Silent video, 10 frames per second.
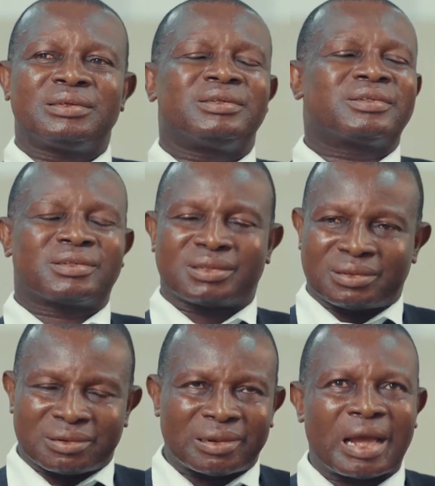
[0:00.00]
is
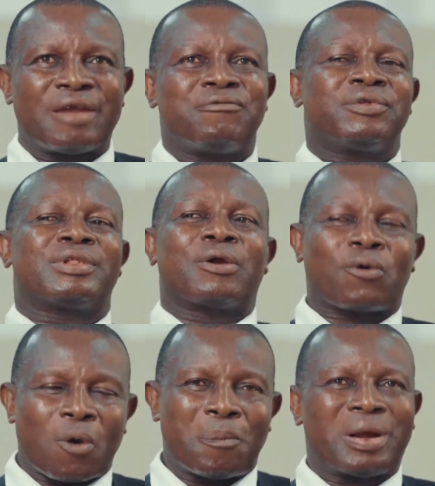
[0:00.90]
life, it's
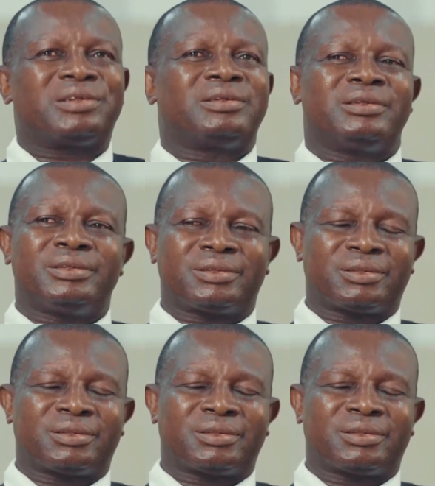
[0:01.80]
encompassing,